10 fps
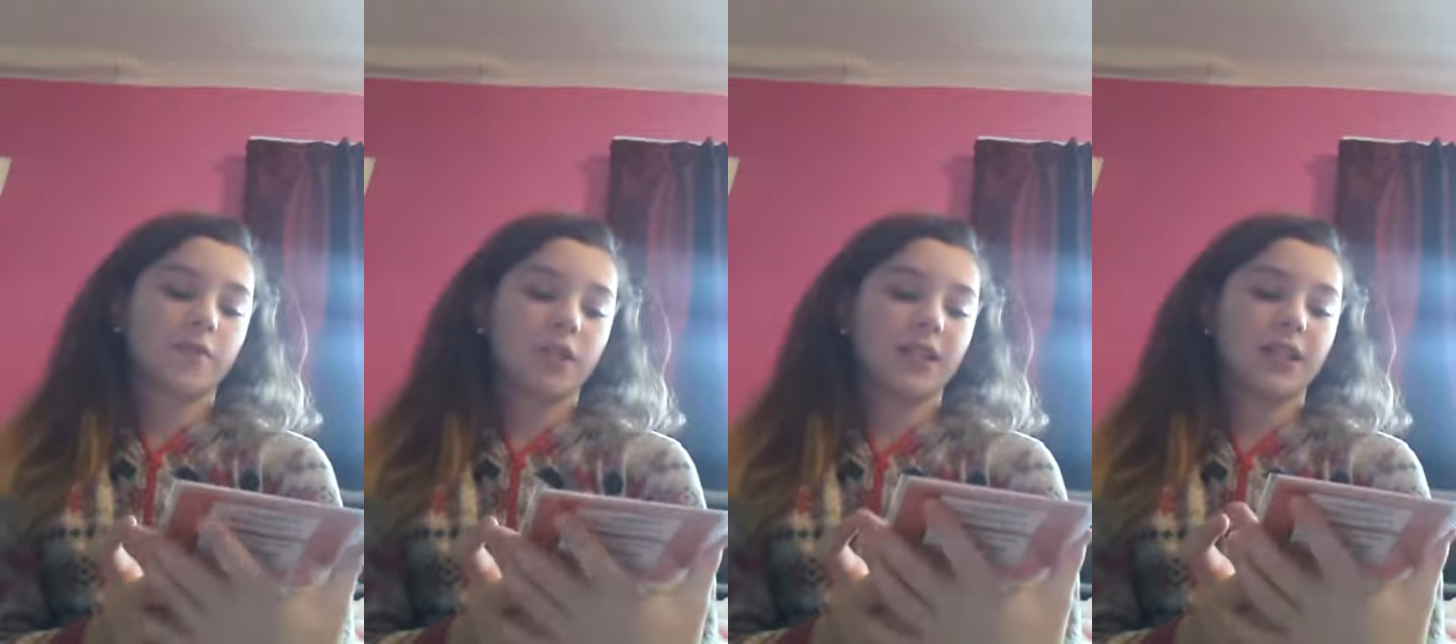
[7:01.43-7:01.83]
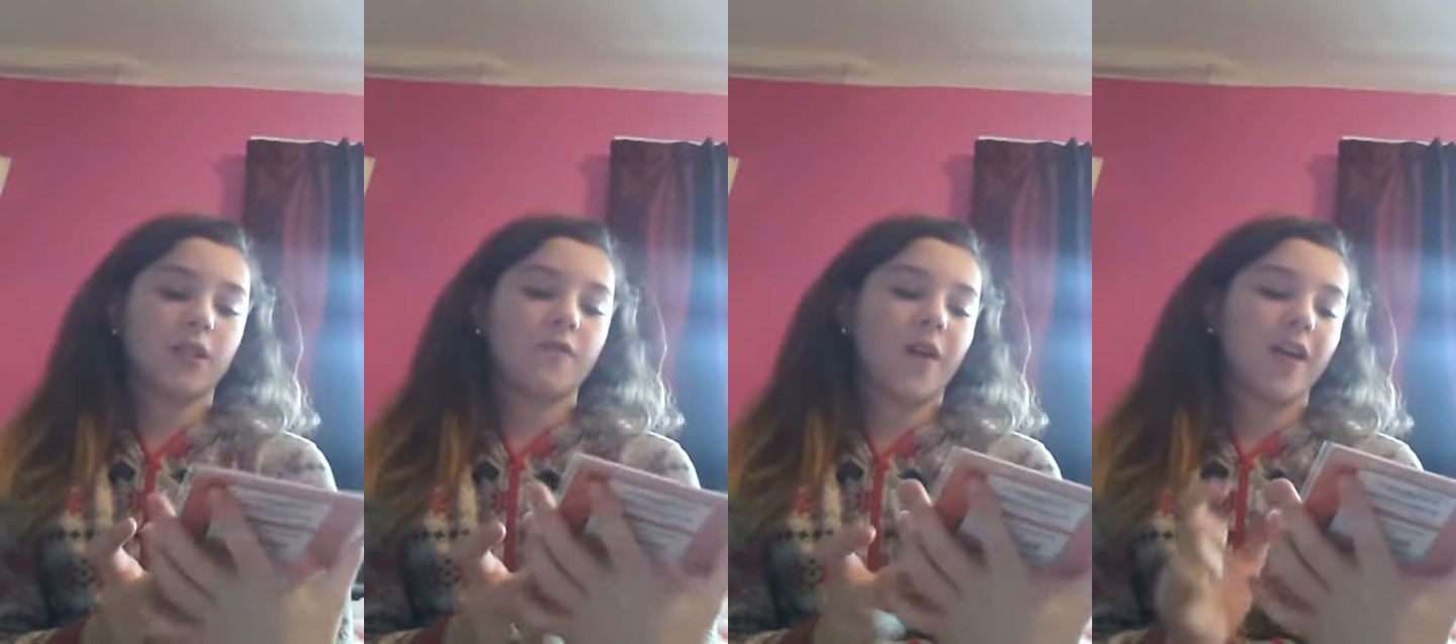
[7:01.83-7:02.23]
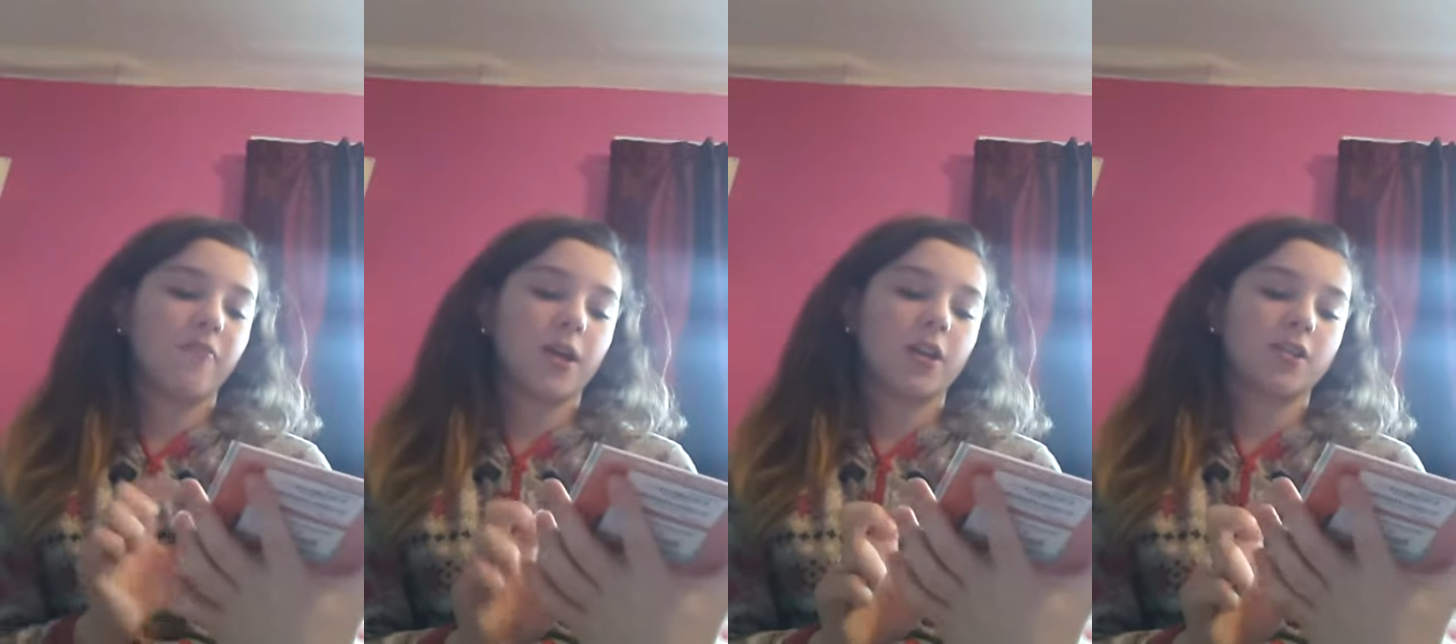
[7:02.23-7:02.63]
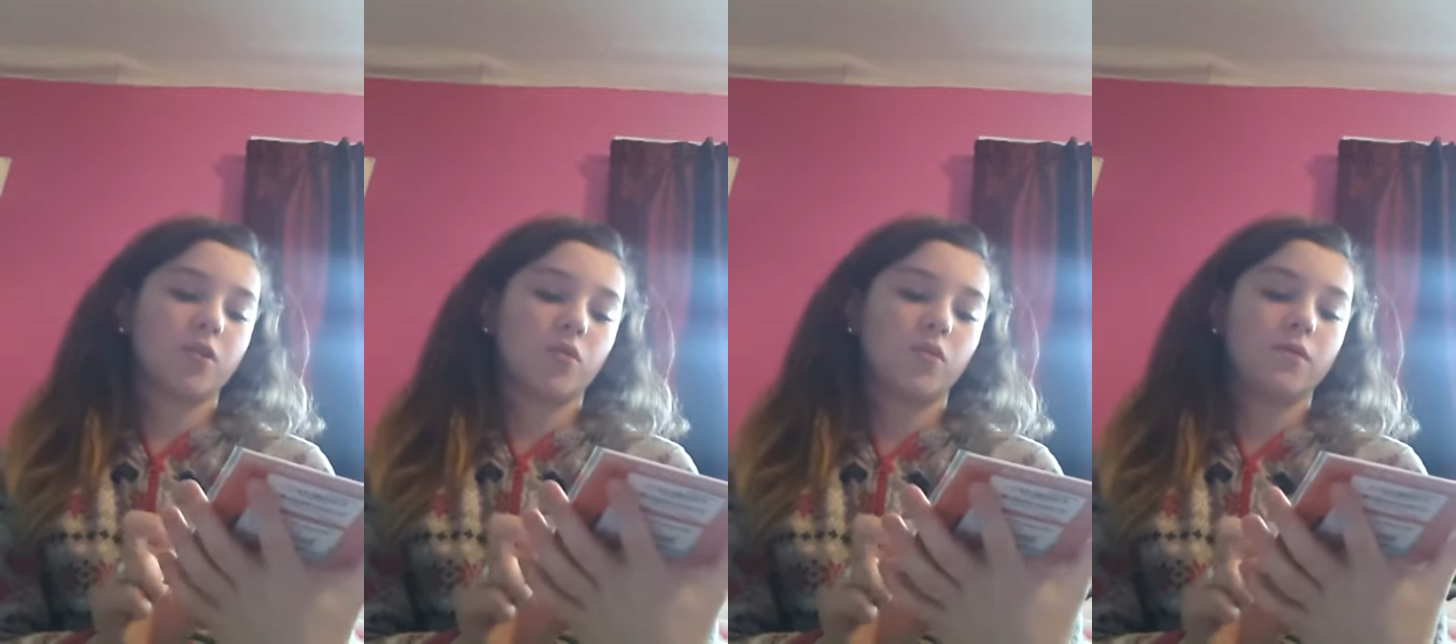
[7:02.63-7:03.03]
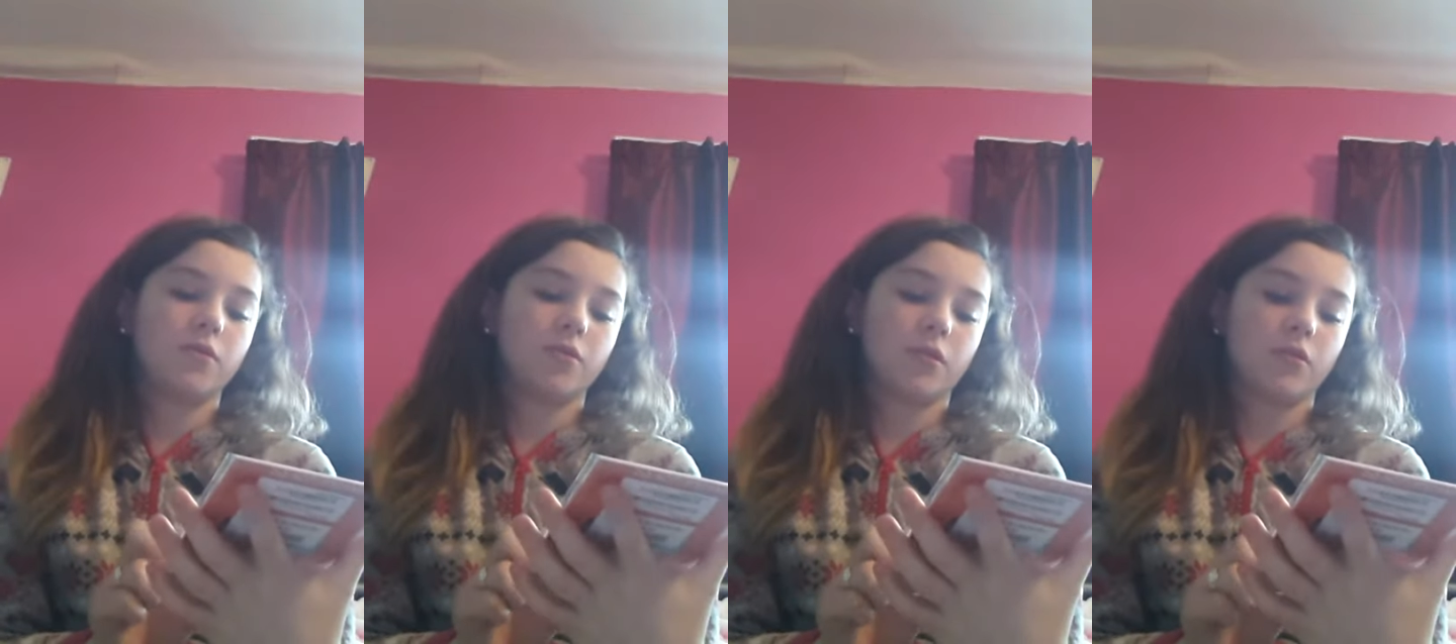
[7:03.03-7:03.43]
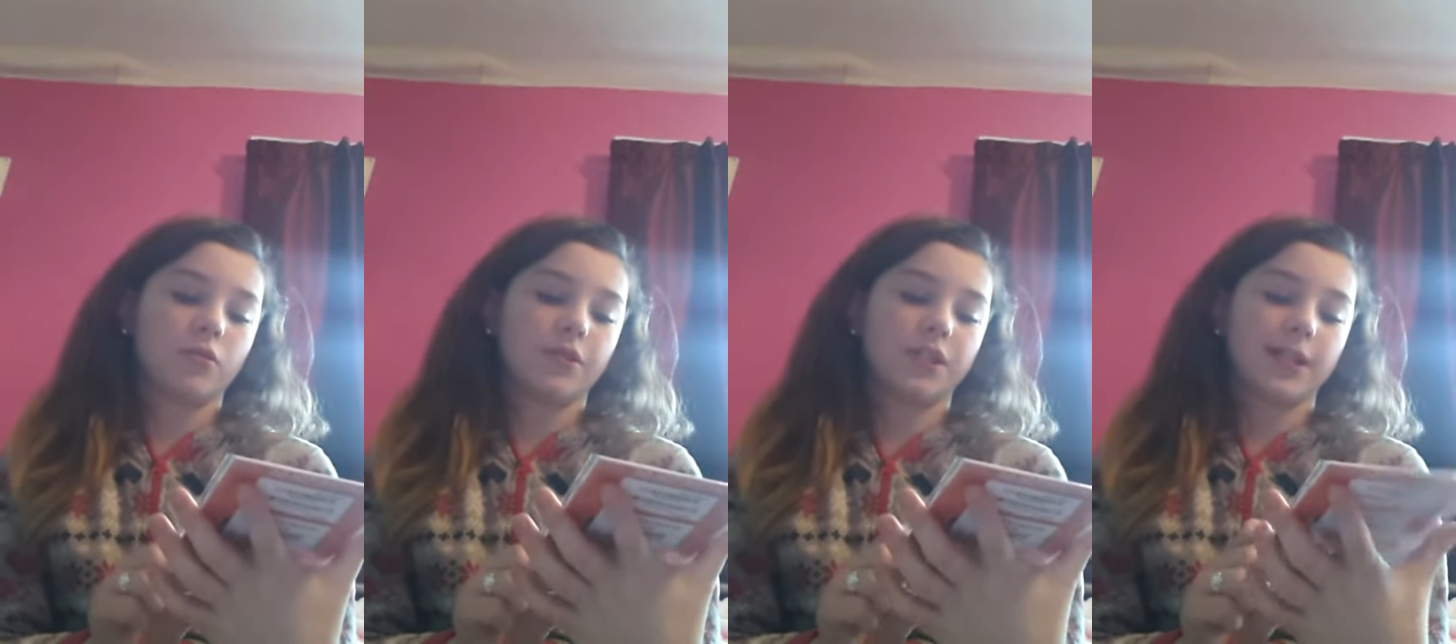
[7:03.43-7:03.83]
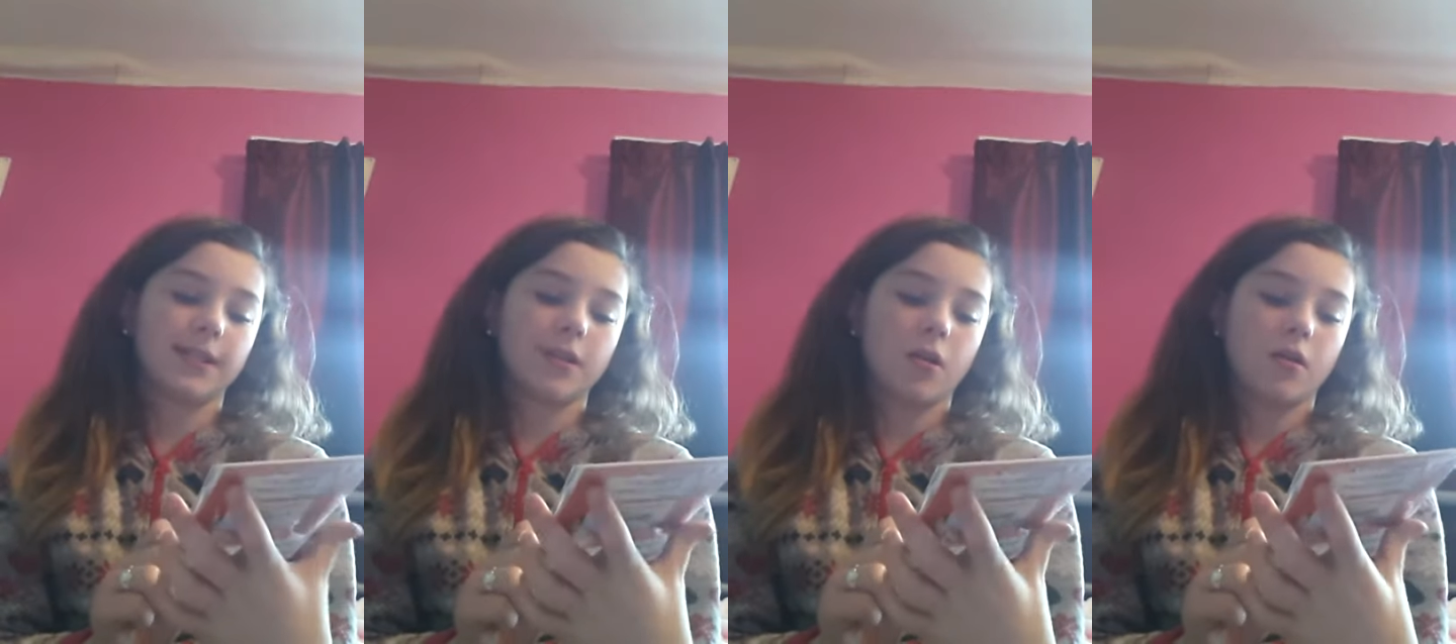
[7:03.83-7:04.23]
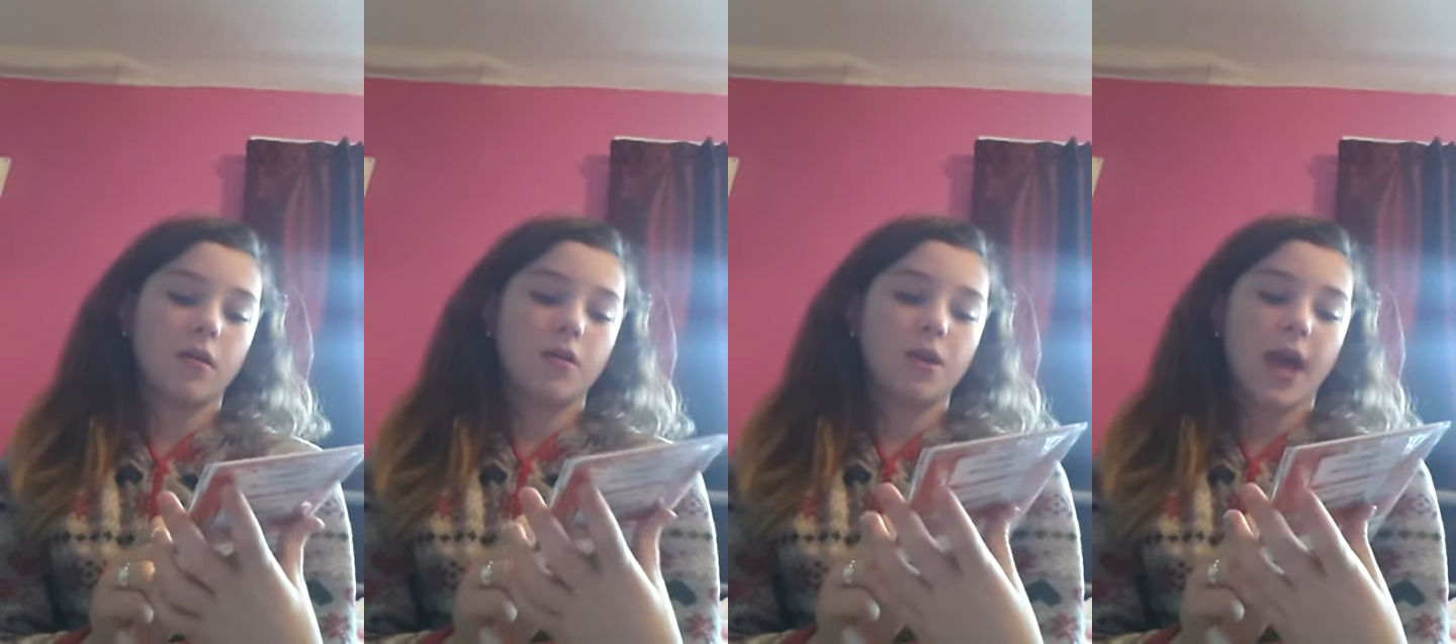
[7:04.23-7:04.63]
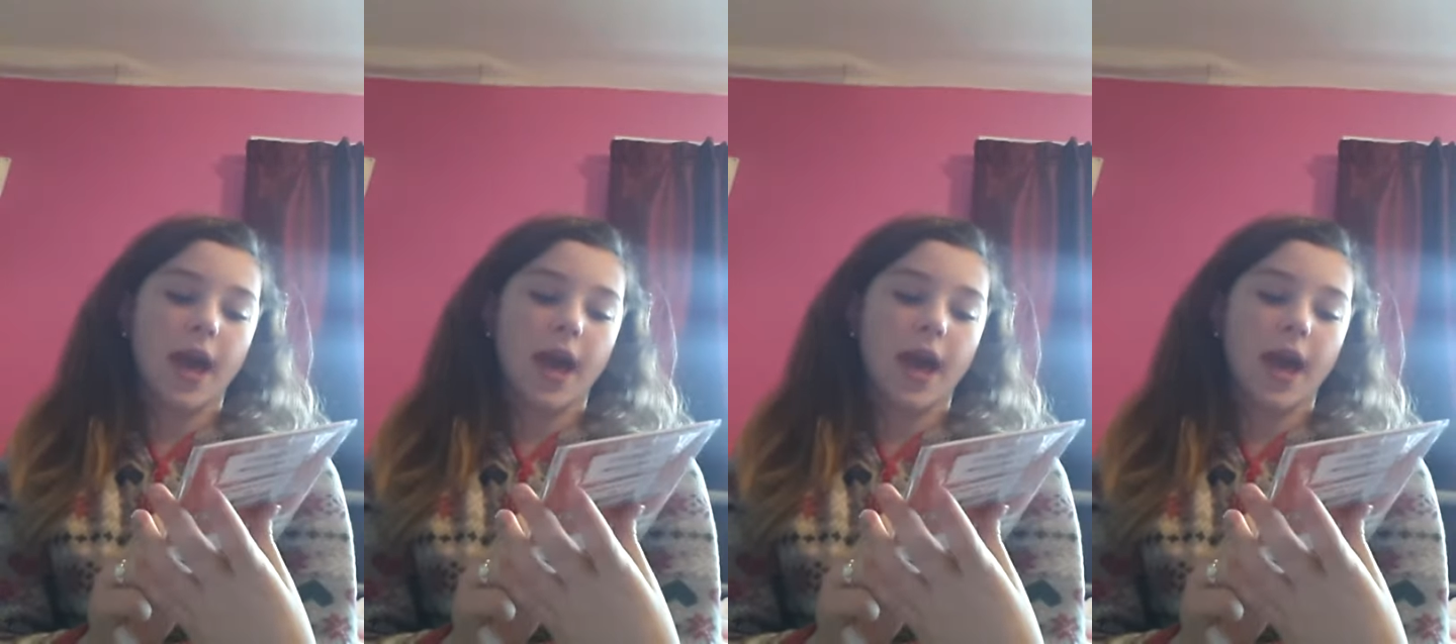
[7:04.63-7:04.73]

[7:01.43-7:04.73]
365 personal do not discard